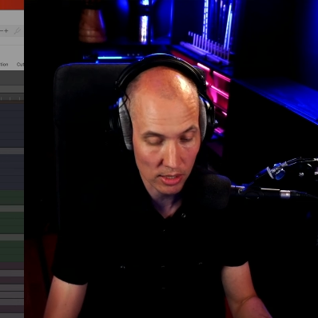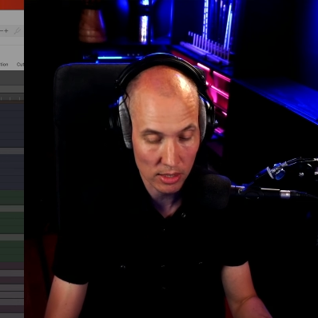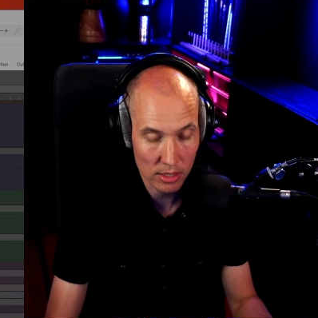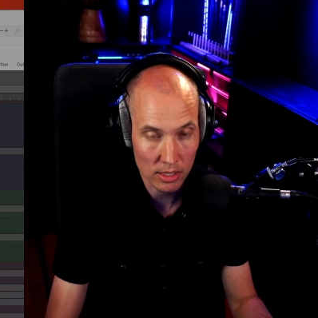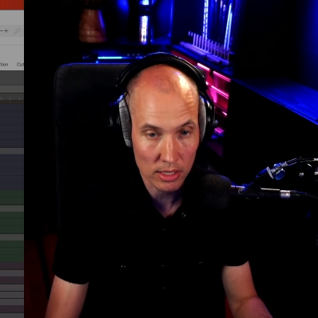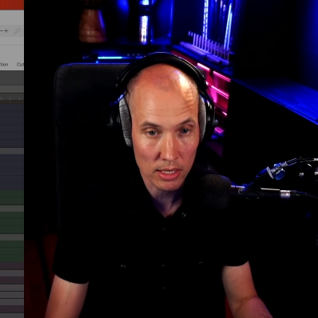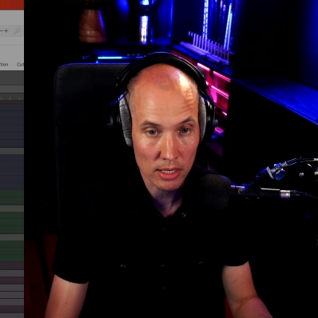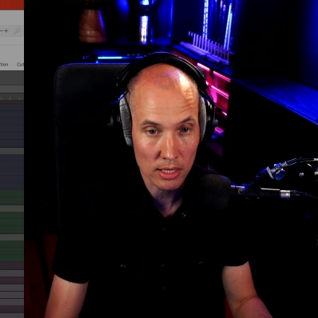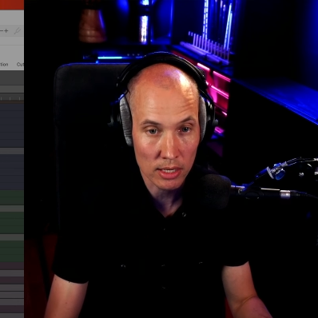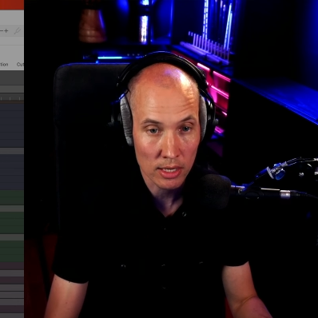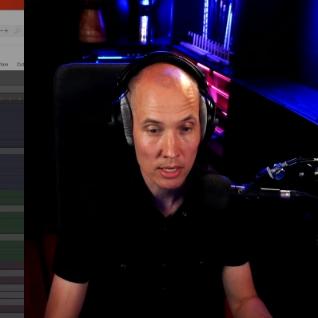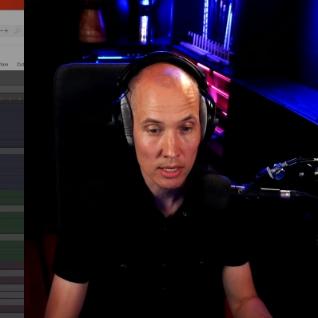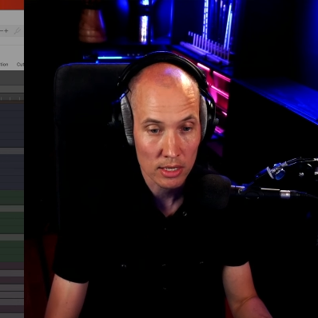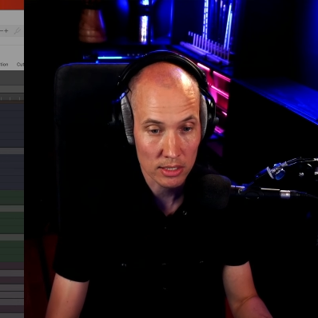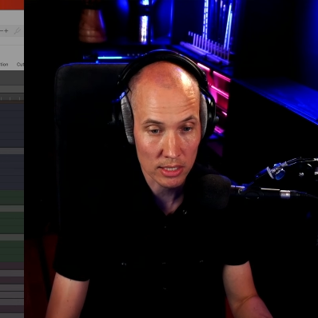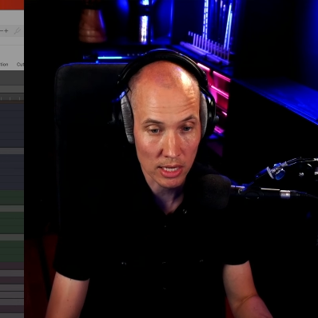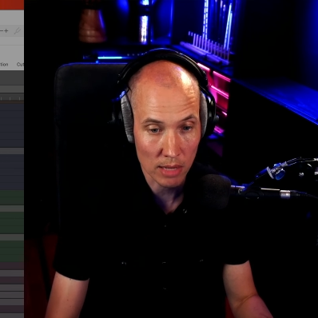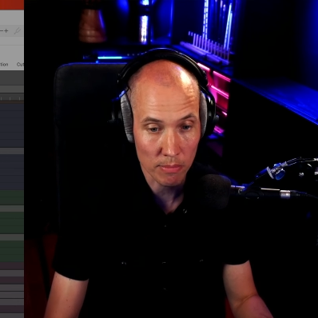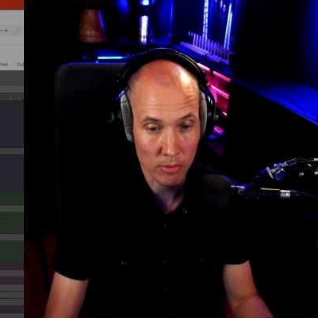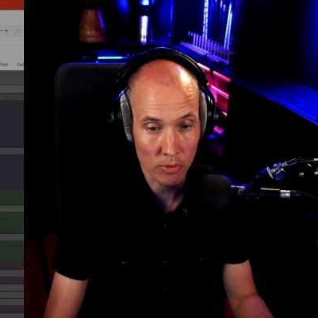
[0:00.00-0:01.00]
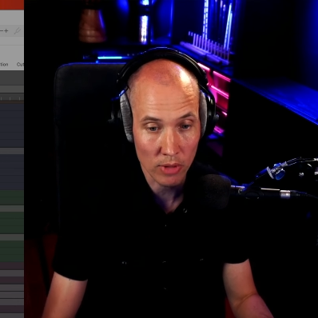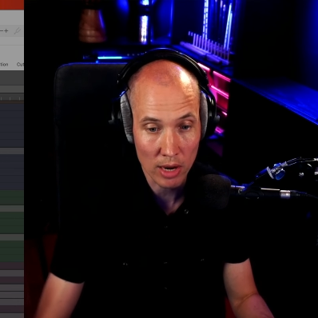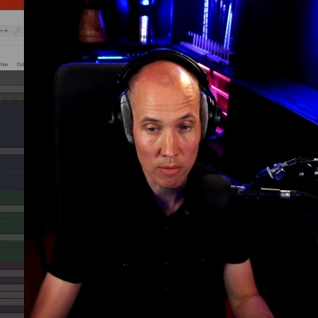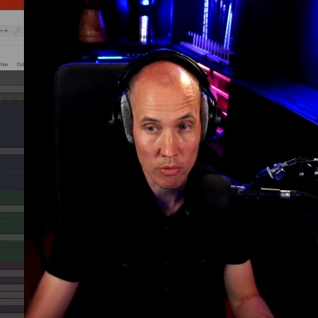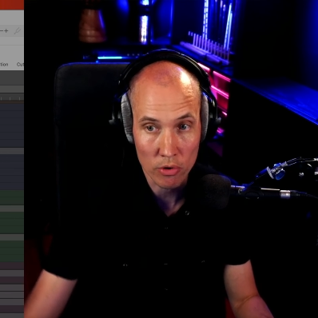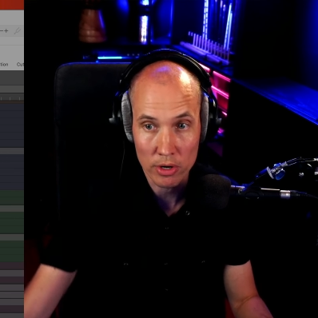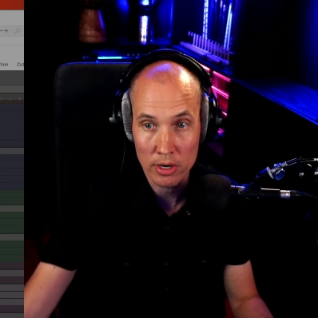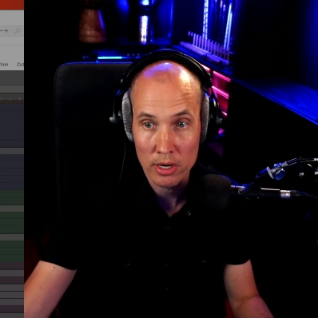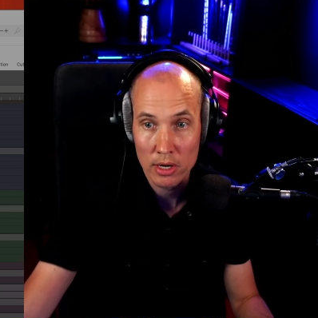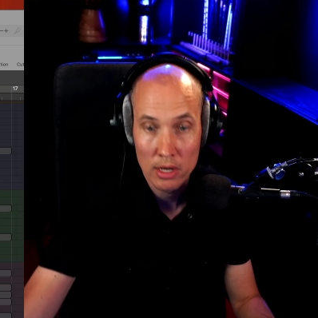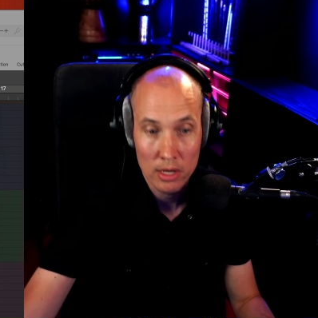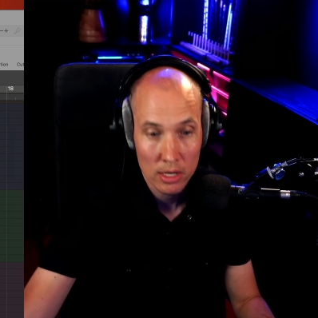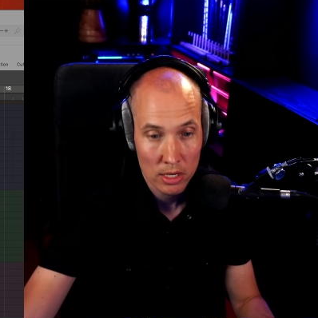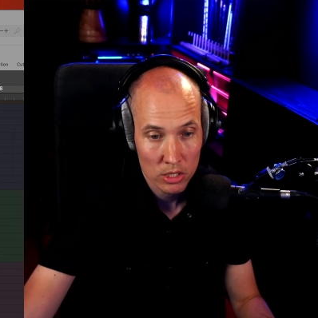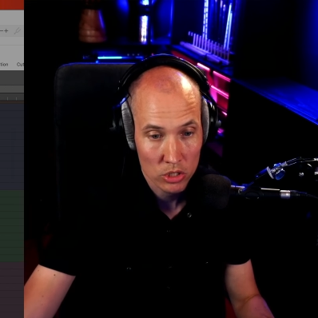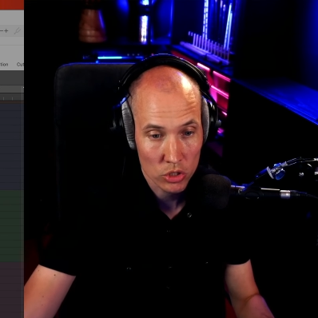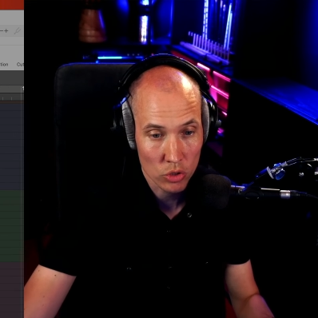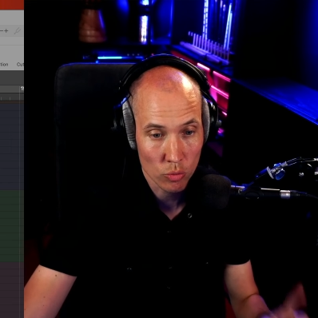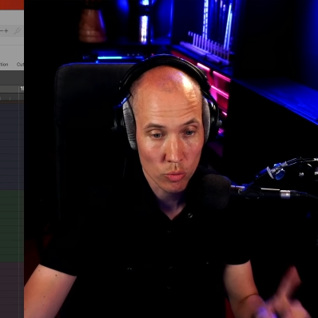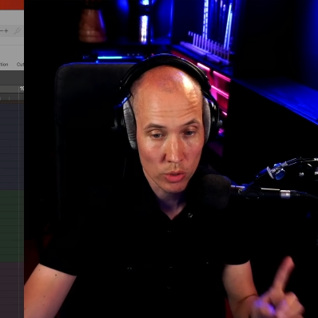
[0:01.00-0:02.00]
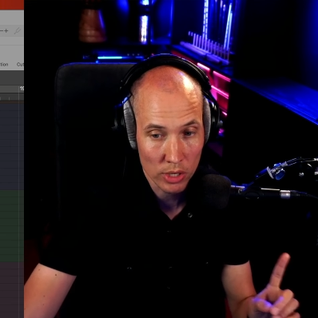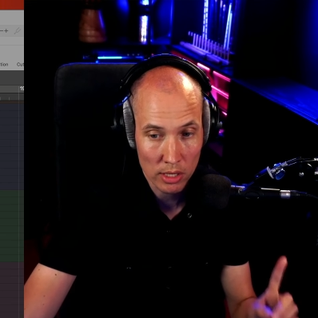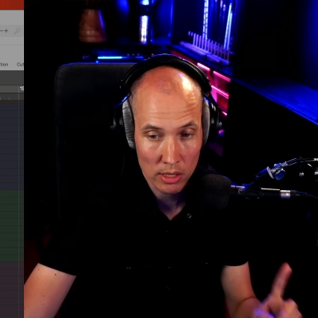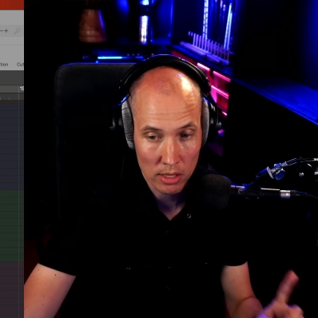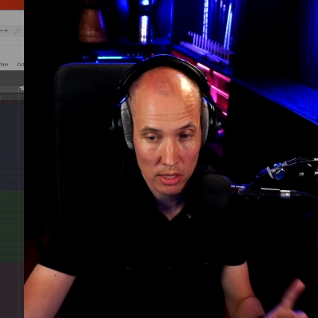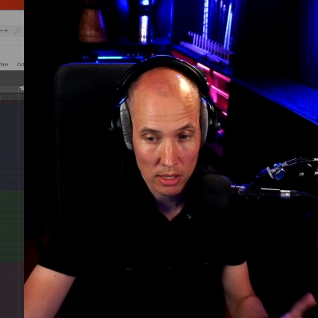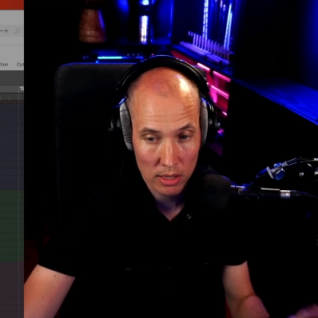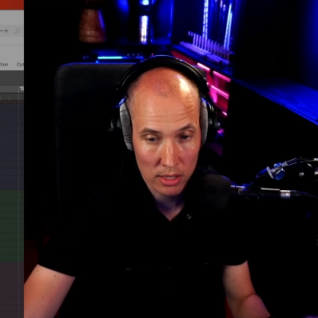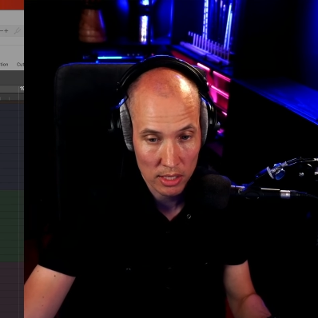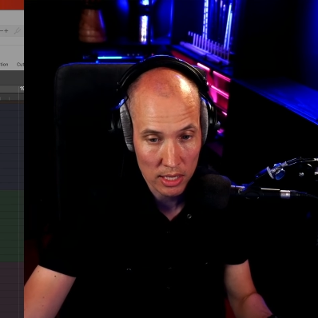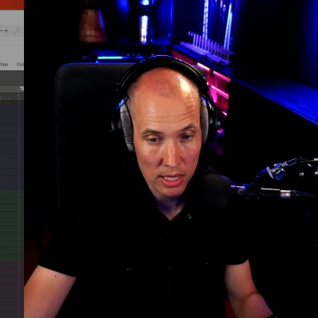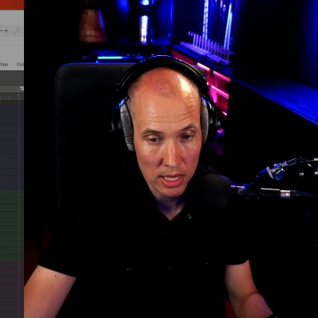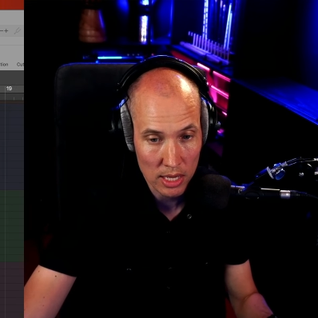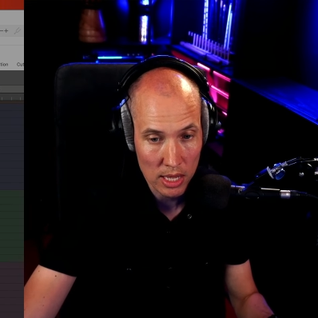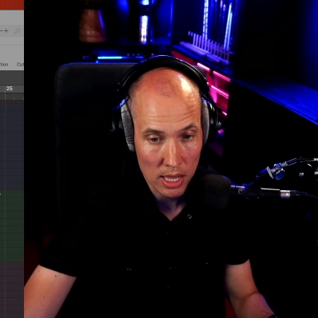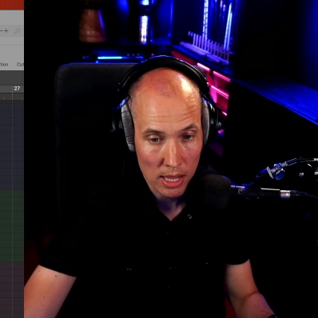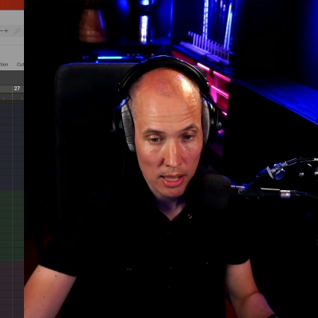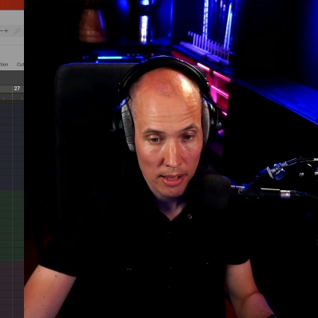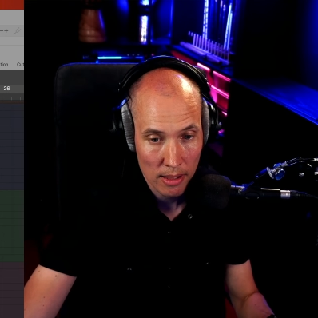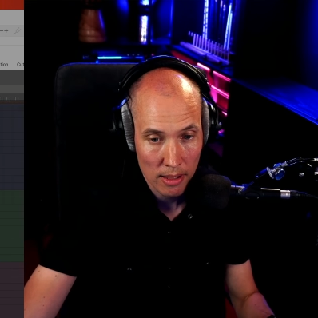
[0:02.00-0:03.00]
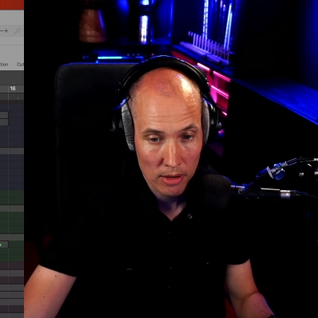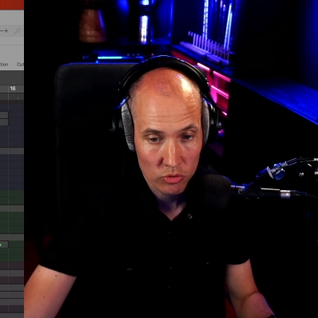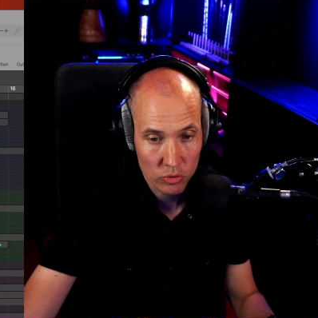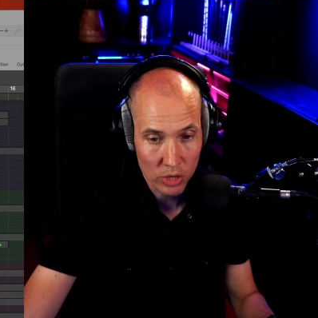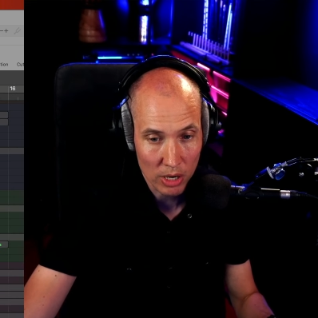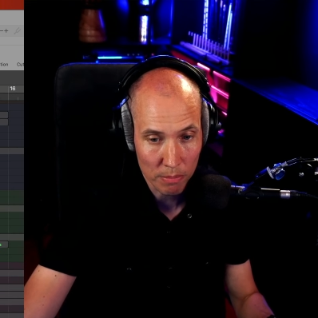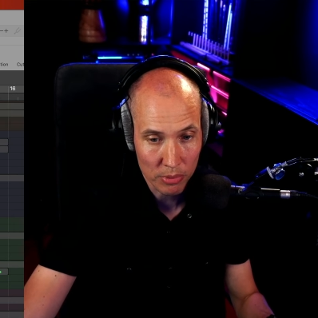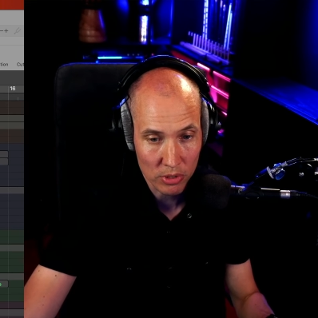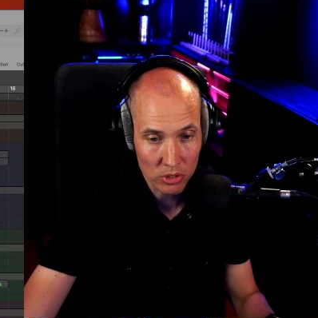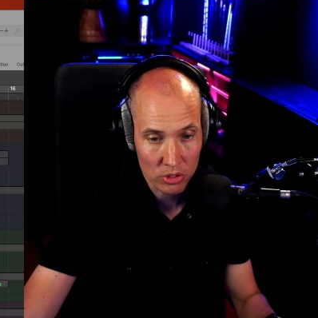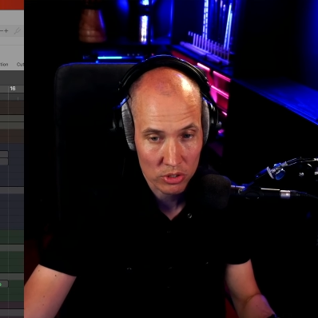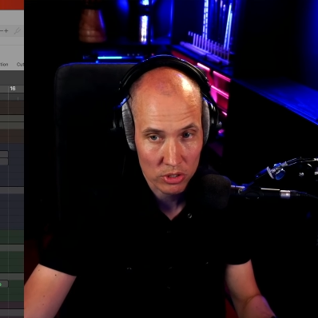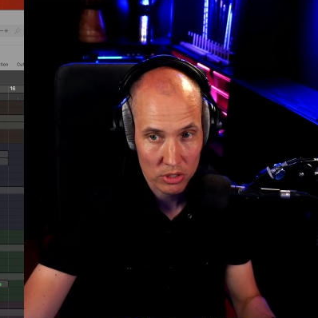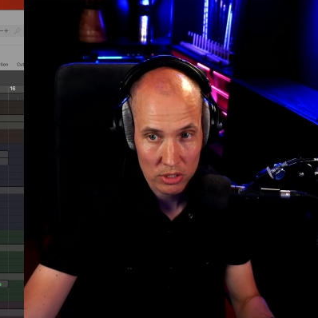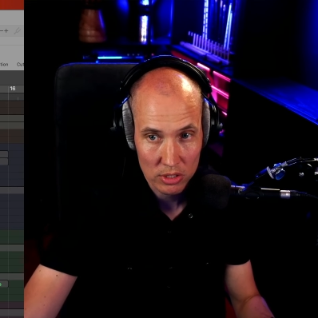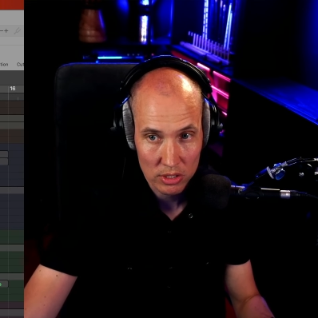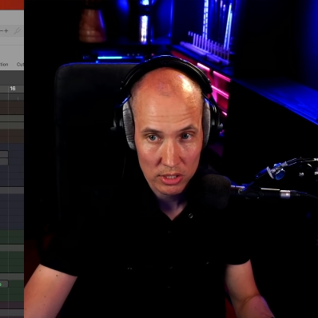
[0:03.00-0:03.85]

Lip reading: the sample library. So with the trumpet,